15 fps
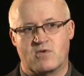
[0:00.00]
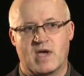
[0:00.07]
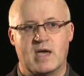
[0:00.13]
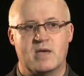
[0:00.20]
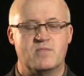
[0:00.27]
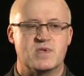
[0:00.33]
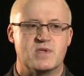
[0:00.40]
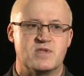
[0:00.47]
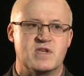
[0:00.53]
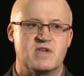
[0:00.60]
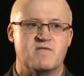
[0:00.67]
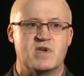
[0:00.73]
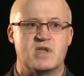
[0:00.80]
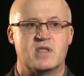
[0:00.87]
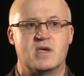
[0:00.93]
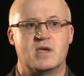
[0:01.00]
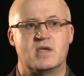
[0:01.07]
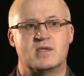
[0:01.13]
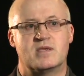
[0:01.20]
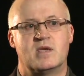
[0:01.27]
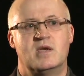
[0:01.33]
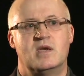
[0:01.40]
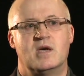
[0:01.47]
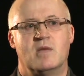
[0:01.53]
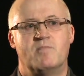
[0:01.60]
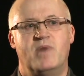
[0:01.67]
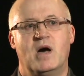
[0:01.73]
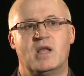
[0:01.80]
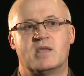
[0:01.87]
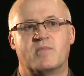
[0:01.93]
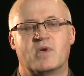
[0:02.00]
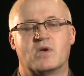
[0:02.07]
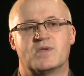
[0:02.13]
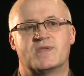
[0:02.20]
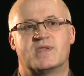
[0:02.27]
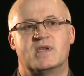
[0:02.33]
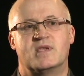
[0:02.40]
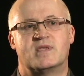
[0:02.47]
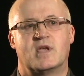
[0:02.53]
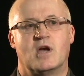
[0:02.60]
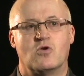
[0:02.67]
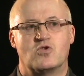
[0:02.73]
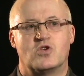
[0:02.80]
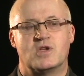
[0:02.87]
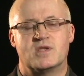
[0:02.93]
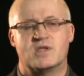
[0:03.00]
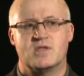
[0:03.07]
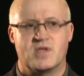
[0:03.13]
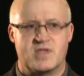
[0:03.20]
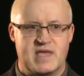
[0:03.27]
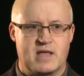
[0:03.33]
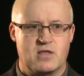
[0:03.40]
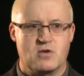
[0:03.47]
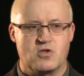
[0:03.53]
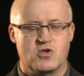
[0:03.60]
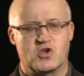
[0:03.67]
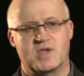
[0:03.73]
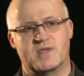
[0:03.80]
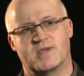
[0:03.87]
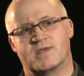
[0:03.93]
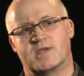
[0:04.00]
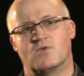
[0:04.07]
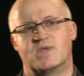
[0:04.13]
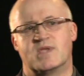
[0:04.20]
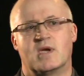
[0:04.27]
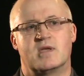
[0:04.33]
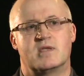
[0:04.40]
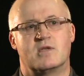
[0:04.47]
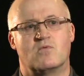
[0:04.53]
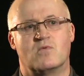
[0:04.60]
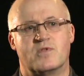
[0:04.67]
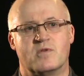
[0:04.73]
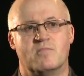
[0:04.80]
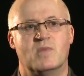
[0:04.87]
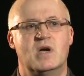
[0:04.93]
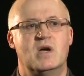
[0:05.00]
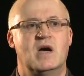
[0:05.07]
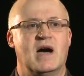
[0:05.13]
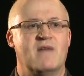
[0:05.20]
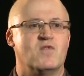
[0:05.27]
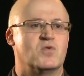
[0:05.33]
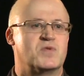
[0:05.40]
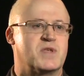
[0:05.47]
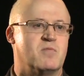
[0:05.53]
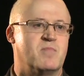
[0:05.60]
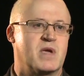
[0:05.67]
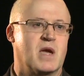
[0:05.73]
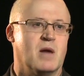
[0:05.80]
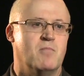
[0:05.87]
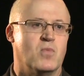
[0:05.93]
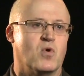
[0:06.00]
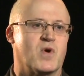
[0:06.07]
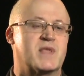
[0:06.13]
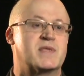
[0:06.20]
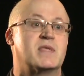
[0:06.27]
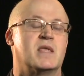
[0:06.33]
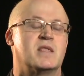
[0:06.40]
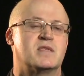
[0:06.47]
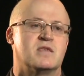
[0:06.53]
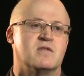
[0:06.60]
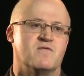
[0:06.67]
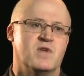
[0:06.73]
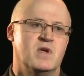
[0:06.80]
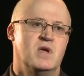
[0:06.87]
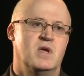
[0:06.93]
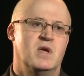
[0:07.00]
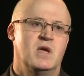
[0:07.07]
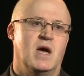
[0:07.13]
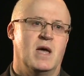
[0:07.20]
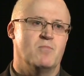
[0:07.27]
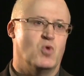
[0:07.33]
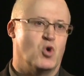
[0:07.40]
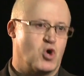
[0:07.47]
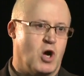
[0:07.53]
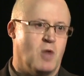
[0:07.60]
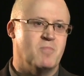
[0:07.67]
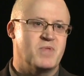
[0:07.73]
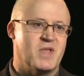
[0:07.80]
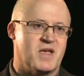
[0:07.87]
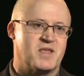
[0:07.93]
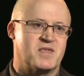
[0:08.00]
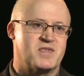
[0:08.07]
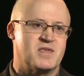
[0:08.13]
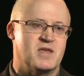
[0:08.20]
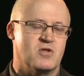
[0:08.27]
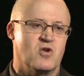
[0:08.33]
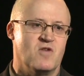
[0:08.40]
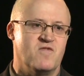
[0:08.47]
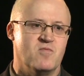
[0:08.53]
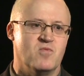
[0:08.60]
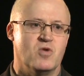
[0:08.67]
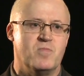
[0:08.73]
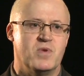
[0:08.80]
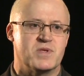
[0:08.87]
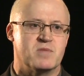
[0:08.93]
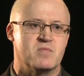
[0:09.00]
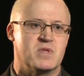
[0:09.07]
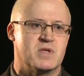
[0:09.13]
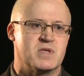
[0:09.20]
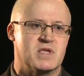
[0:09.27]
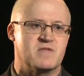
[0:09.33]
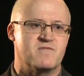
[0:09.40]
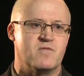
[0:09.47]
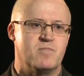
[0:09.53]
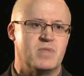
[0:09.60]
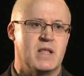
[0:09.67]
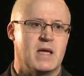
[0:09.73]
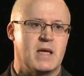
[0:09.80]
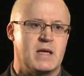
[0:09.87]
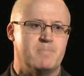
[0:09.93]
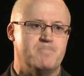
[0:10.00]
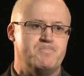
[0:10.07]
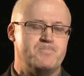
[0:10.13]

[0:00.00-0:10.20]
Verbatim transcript: games and DVDs, and partly because these cultures and the technologies associated with them have also become more extensive and more complex and offer more possibilities for play.